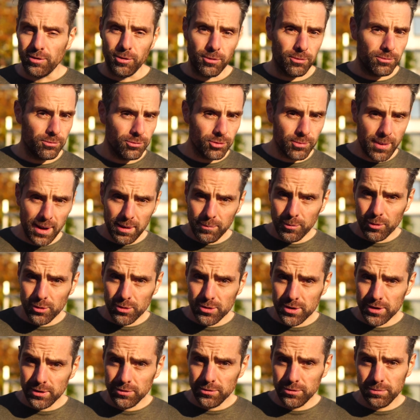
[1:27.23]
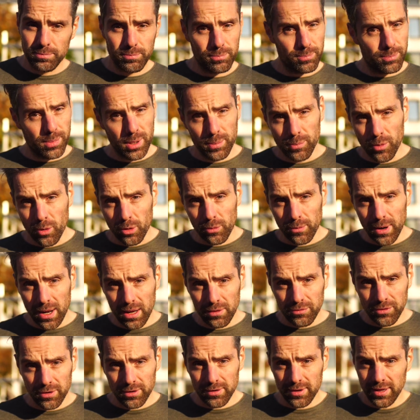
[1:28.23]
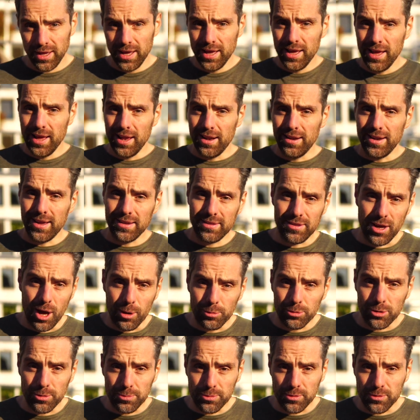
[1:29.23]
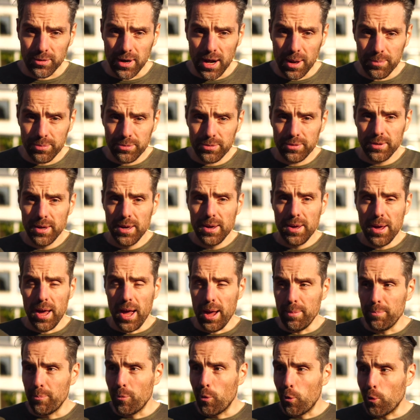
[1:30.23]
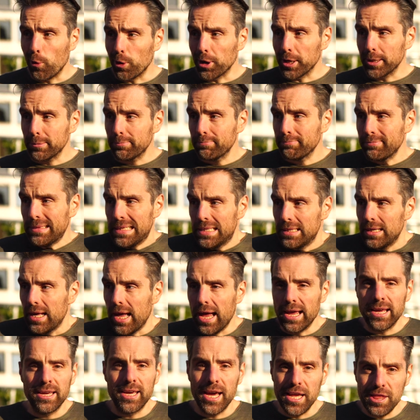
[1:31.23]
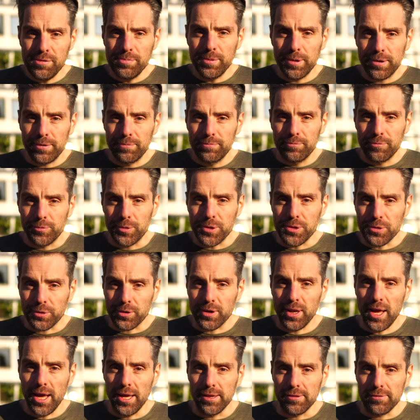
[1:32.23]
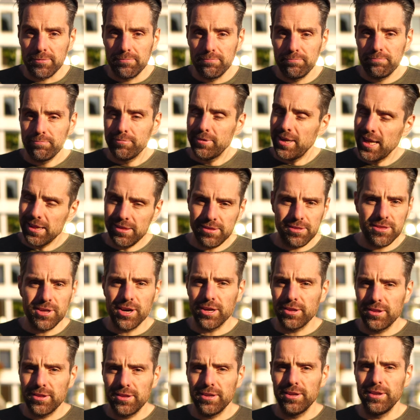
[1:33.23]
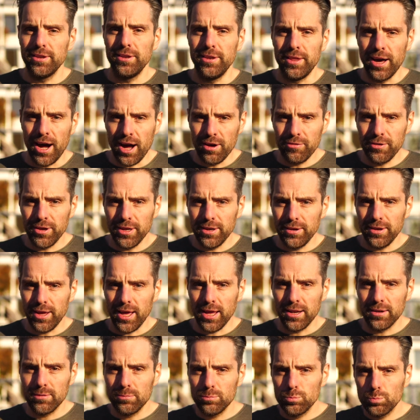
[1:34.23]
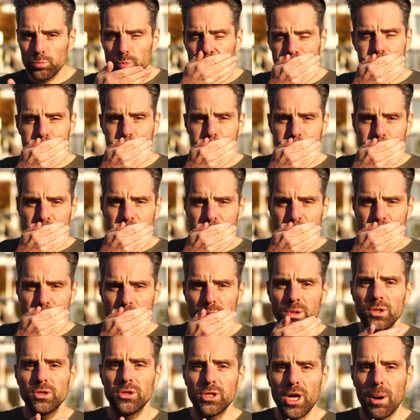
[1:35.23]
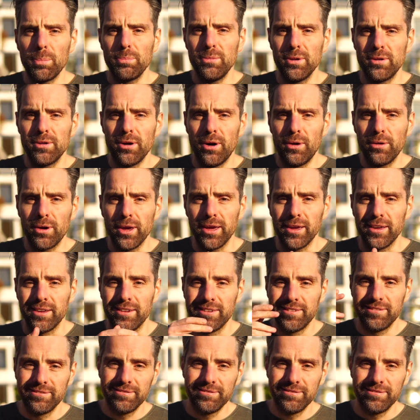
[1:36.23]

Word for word: So to make more sales, be more relevant, less unsubscribes and more engagement with your clients. Let's just dive in and stop the talking.